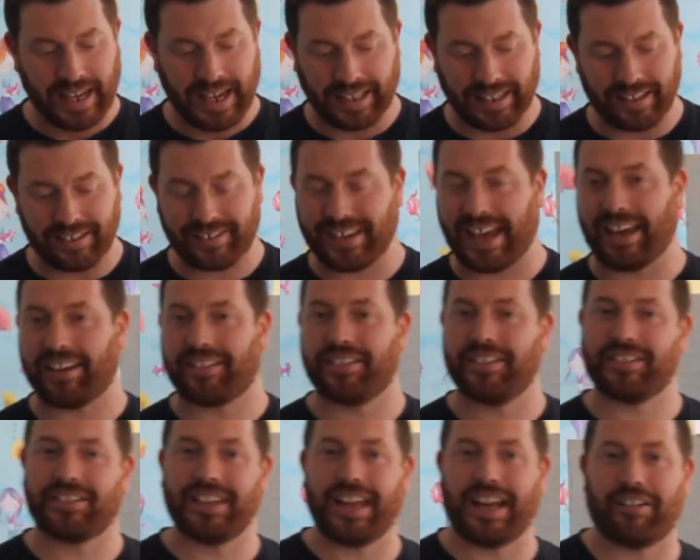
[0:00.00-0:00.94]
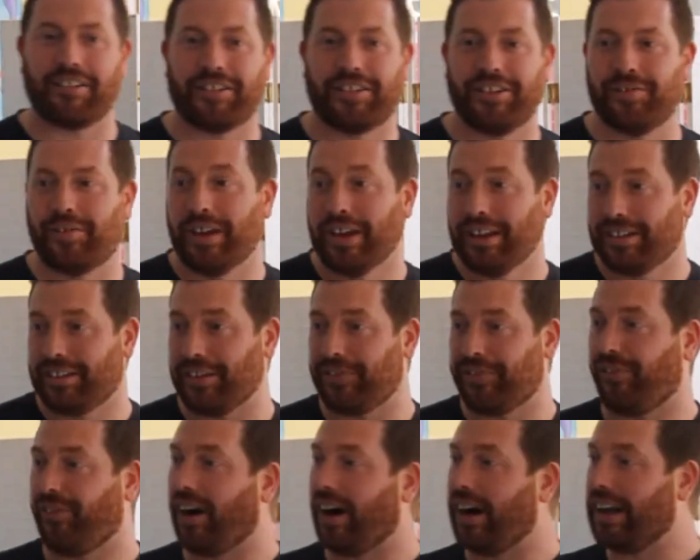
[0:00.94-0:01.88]
And this Exodus narrative
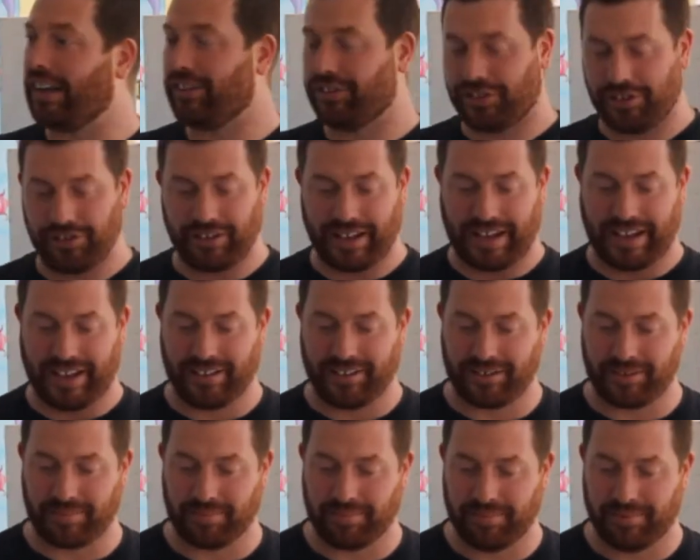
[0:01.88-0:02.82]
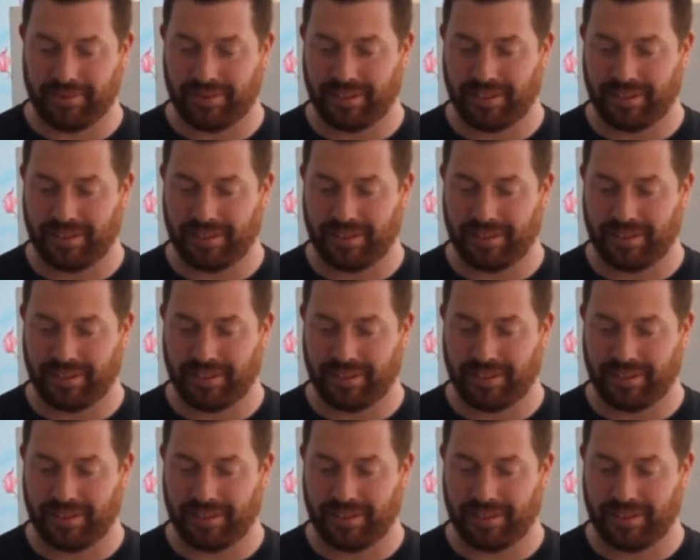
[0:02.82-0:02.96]
defined Judaism.